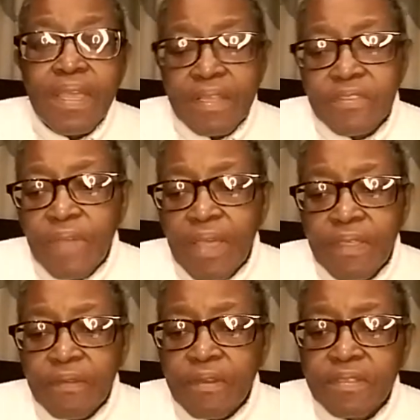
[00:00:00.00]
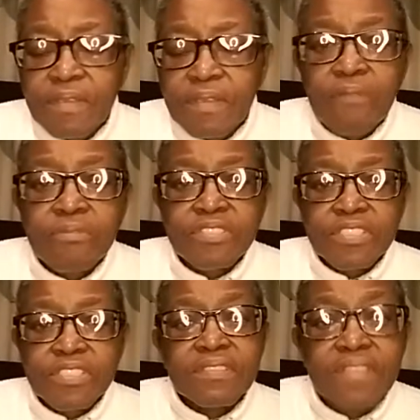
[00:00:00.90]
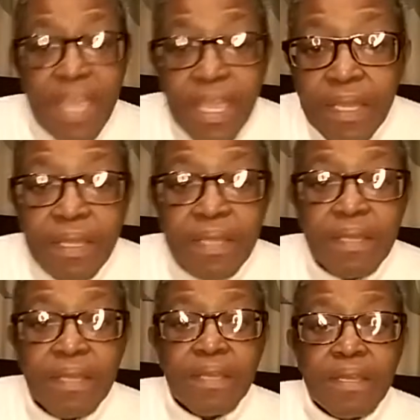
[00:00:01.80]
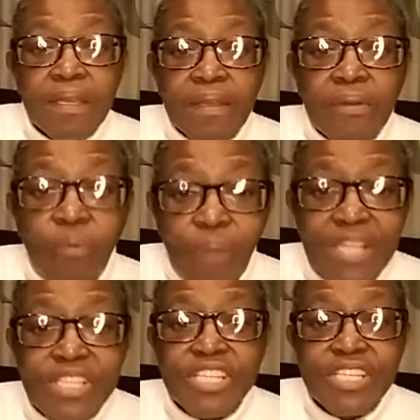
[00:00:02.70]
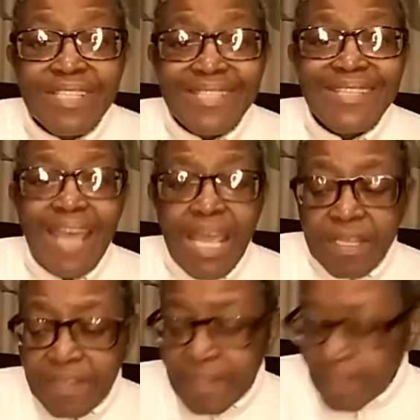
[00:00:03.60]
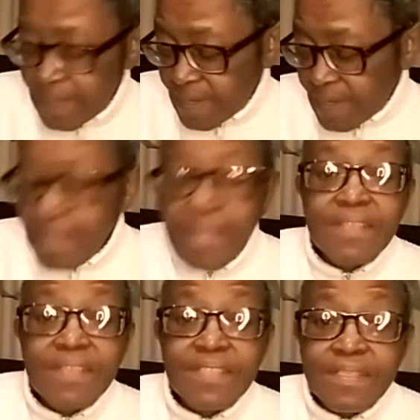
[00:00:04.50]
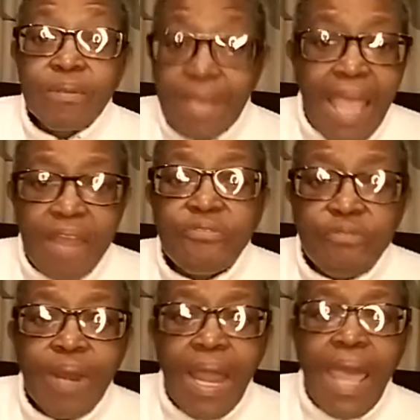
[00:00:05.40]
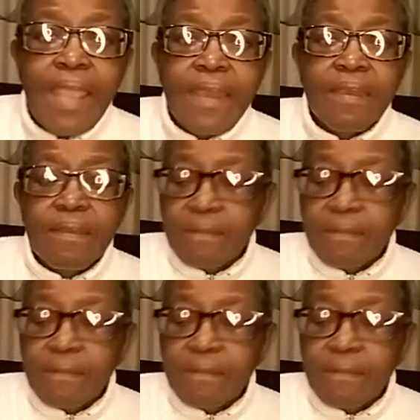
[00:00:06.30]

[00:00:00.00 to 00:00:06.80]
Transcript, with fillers: And so I thought I would just take what she said line for line.